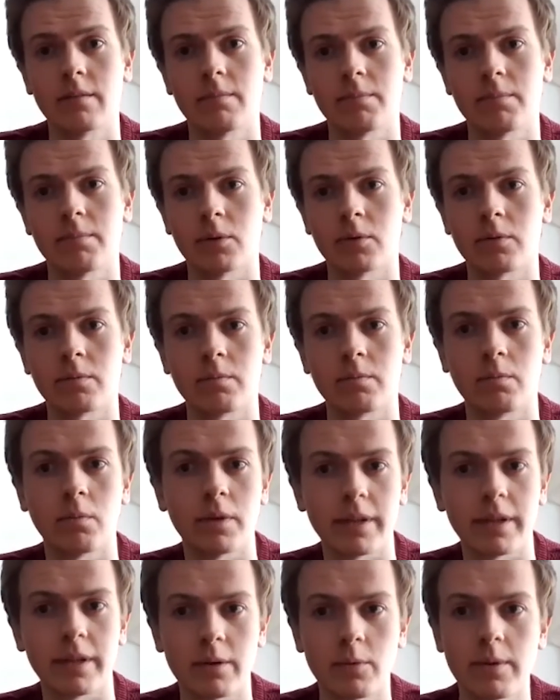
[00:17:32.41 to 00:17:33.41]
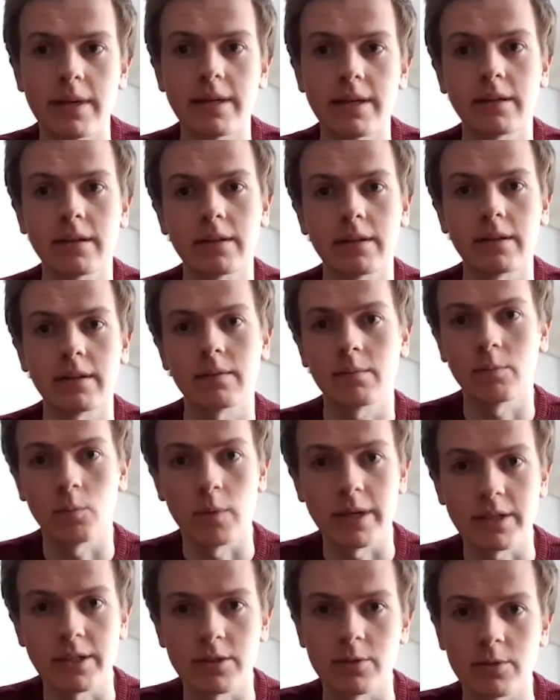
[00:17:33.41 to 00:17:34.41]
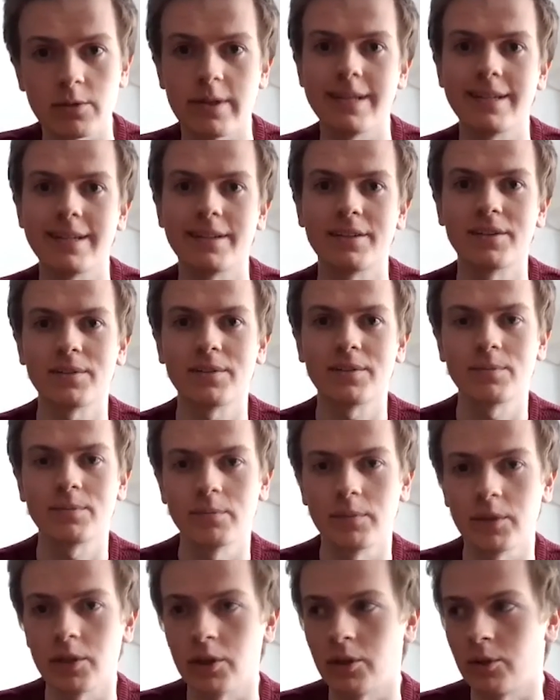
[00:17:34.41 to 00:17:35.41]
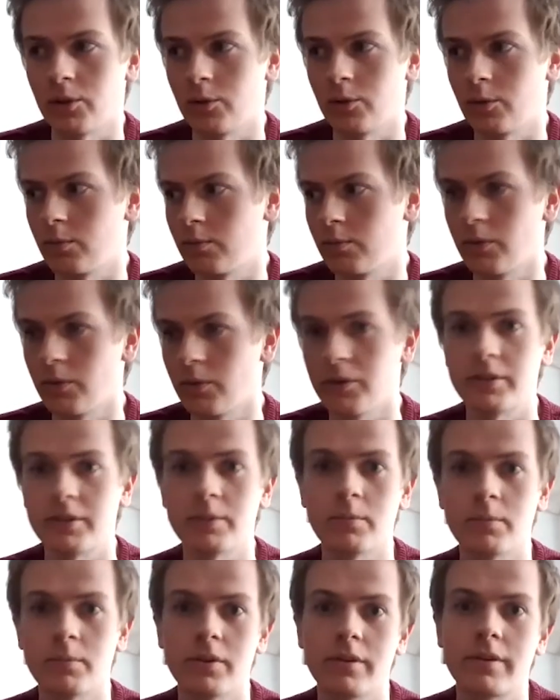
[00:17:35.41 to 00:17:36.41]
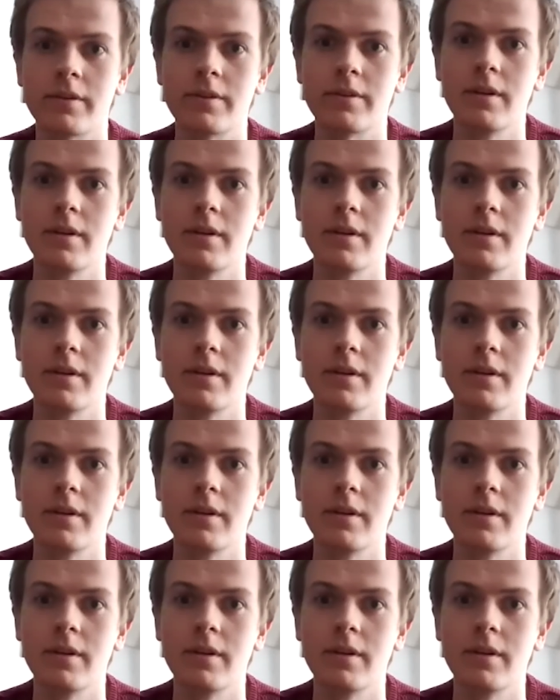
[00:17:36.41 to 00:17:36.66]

both within a week, week to week, you know, month to month.